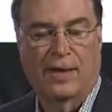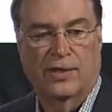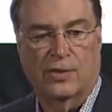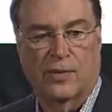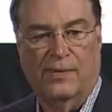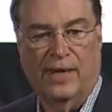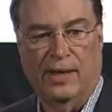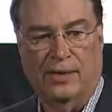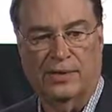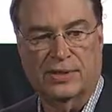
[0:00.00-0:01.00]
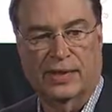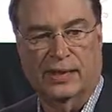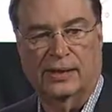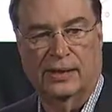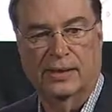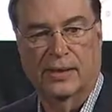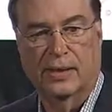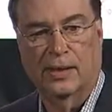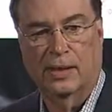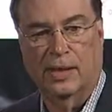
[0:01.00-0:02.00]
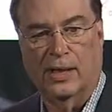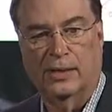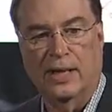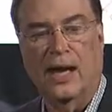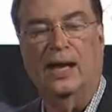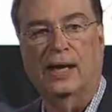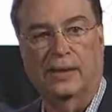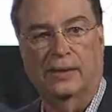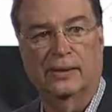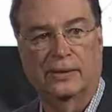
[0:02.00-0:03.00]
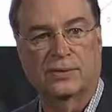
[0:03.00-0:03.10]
So we've now selected 9,